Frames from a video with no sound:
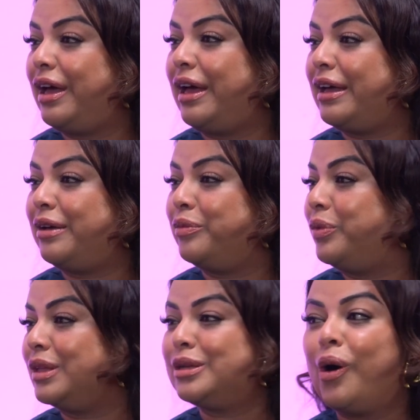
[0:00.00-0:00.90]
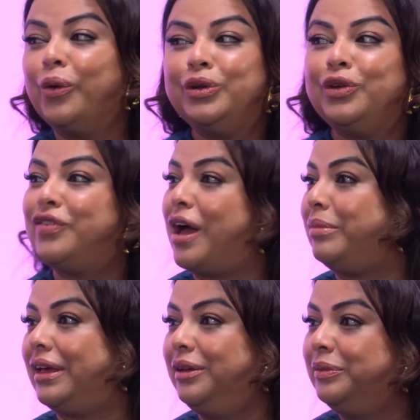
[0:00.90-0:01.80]
um, with this whole new
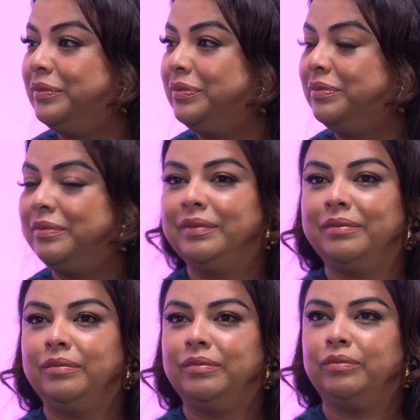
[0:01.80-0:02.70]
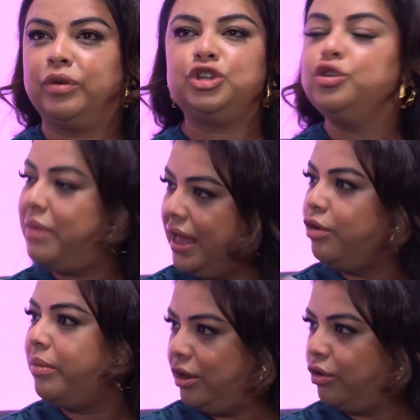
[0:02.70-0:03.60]
family, right? Which you may
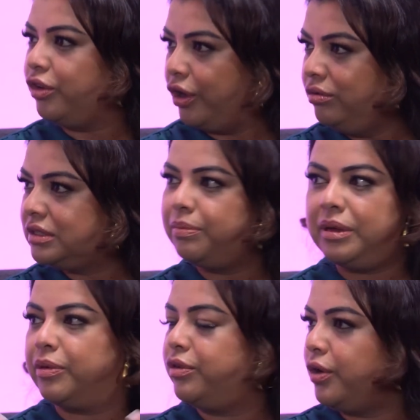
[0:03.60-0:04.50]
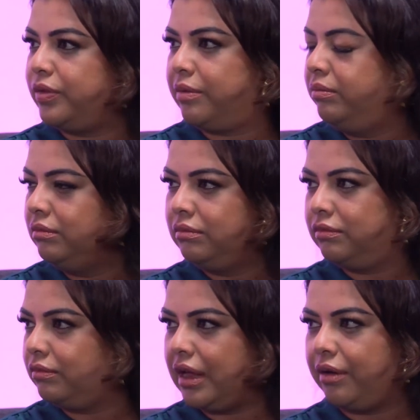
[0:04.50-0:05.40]
or may not know. Some yes. people know them, um,
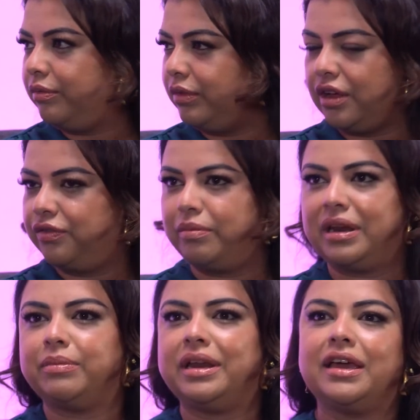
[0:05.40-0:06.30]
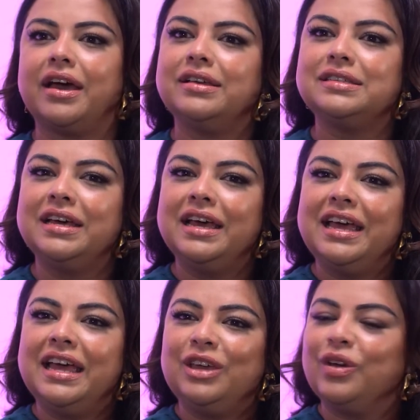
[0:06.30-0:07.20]
yes. you know, for many many years.
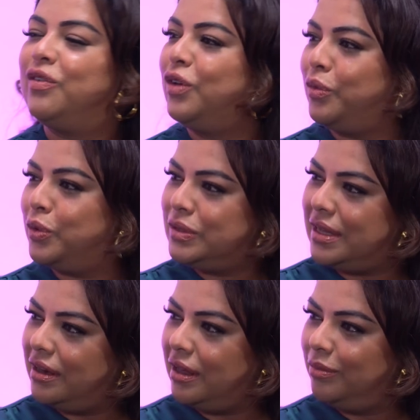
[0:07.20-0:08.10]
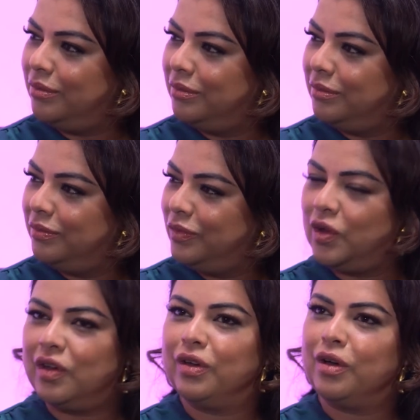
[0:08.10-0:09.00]
You're giving up your surname. You're
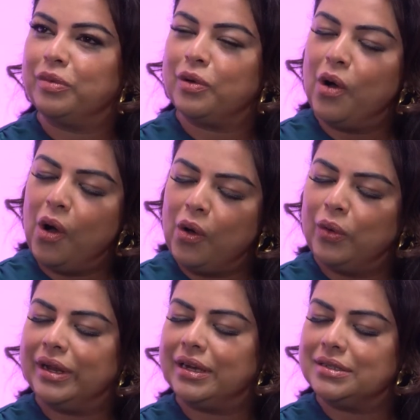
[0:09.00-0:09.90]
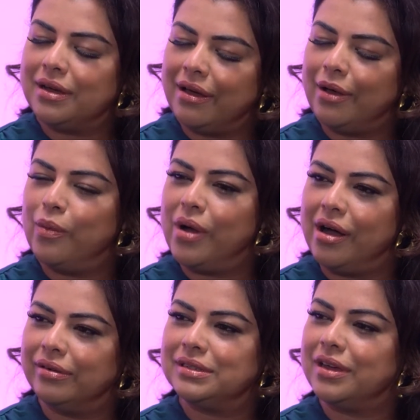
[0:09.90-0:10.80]
giving up your whole entire
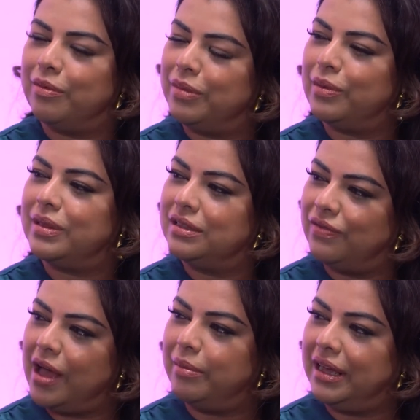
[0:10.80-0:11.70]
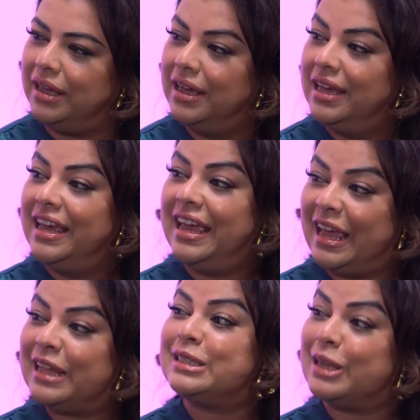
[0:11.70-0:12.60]
world to go and be with this family
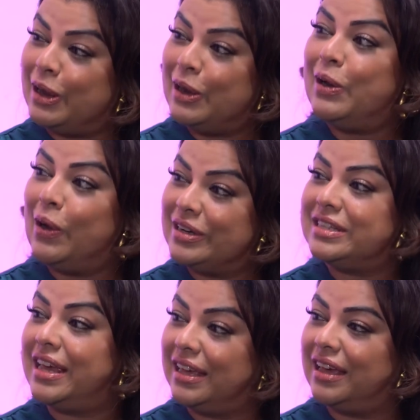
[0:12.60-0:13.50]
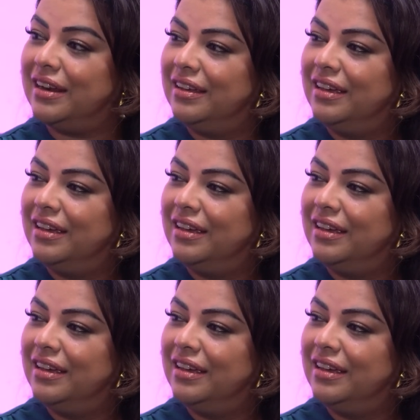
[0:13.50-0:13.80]
it's a lot to take in.